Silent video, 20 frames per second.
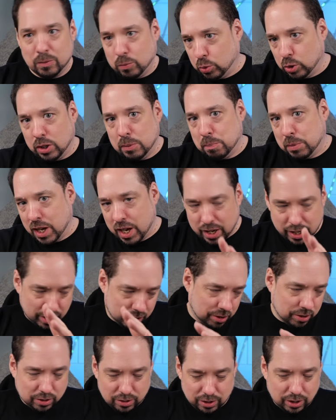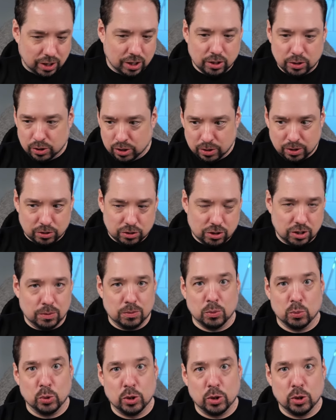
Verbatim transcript: we'll unpack it and take a look at it, see if it